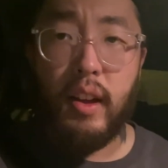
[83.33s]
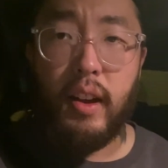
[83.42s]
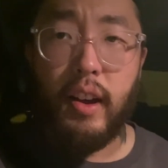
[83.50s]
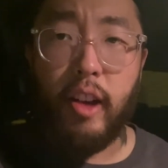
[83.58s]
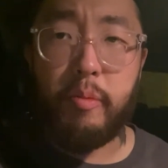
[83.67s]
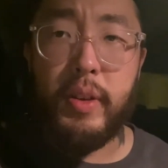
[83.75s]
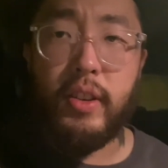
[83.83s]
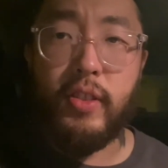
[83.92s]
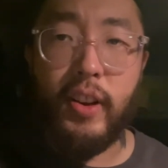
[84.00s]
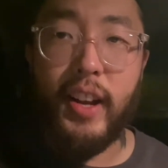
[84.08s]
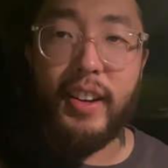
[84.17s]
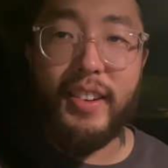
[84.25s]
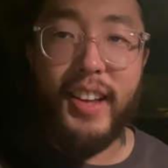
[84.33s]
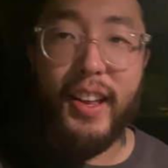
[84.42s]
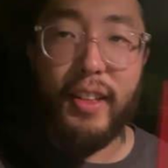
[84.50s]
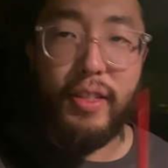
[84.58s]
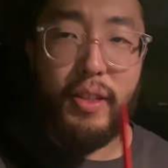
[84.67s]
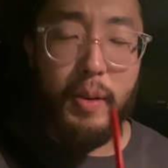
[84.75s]
I've been trying to take
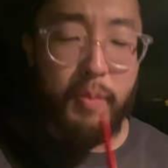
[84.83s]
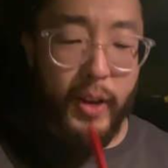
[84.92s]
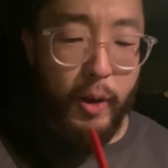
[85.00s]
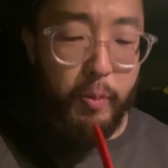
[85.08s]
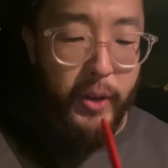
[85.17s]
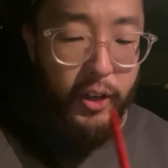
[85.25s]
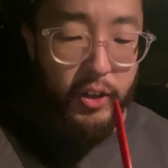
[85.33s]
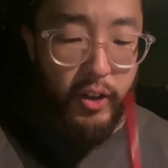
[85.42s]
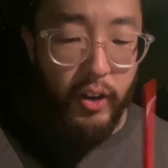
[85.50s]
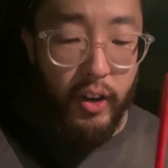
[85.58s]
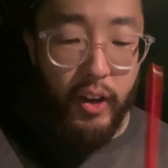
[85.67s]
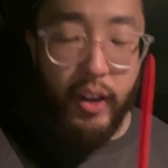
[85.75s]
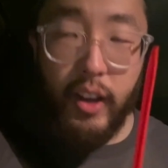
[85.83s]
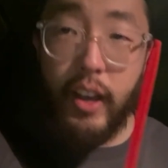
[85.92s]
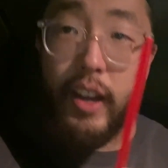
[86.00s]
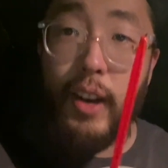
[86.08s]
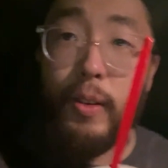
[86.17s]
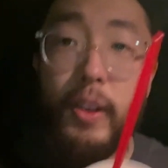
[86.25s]
a thumbnail picture,
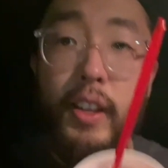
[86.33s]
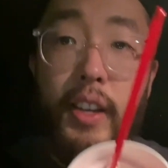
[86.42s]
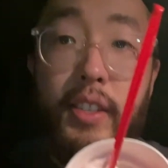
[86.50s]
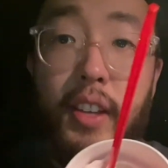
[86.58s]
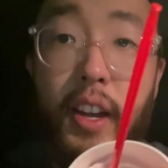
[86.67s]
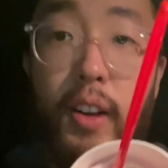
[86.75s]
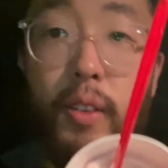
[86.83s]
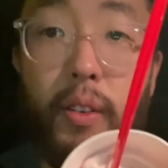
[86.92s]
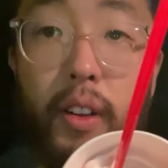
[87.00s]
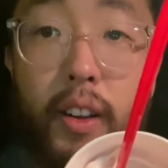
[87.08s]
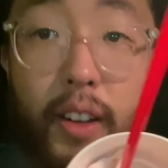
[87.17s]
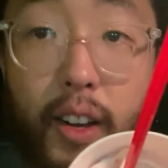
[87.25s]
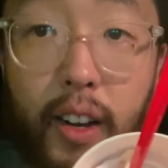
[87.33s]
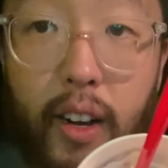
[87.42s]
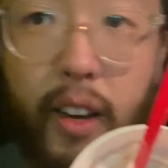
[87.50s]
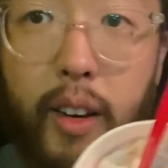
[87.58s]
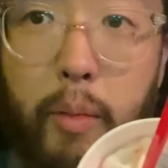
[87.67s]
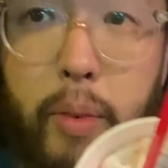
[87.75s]
and I realized how
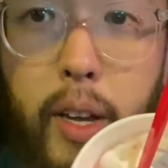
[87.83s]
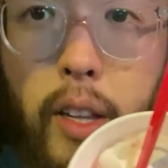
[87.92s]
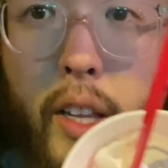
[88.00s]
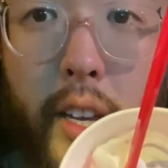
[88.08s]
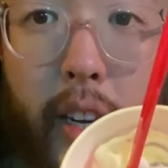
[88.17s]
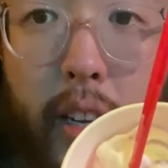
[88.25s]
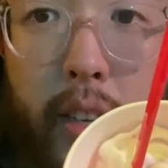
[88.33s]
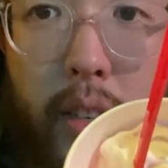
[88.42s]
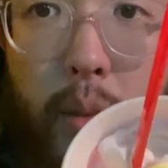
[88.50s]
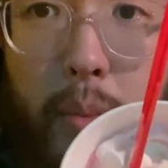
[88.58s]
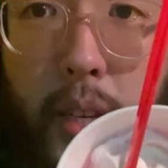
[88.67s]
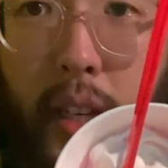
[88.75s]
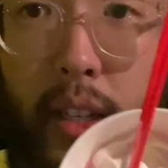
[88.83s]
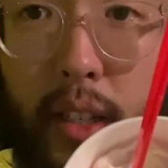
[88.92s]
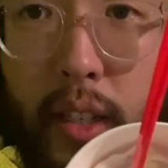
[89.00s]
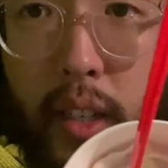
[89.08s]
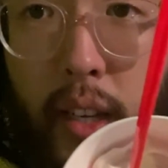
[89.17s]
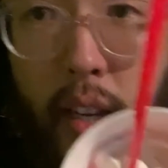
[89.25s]
unappealing it is
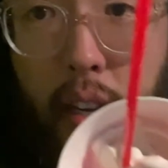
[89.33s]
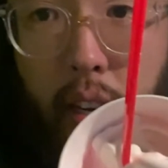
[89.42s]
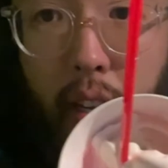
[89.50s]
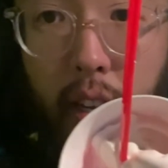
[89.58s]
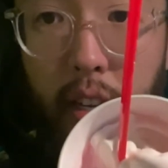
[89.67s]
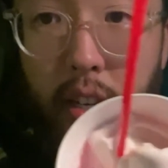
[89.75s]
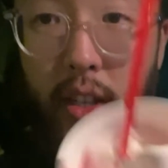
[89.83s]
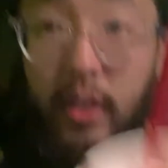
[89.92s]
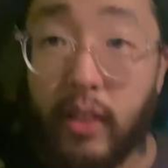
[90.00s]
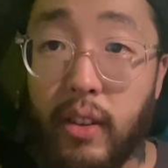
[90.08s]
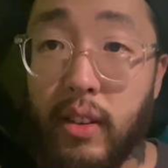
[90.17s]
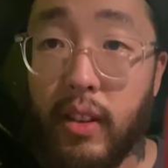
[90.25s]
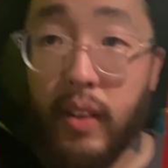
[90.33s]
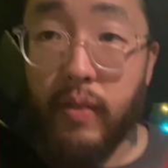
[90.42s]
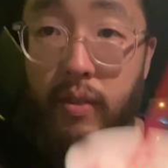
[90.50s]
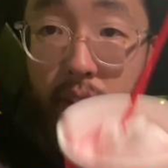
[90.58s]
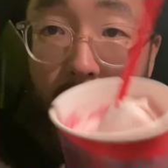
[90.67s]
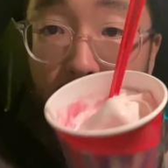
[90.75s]
because it just looks like
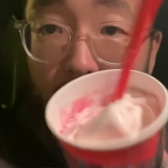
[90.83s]
vanilla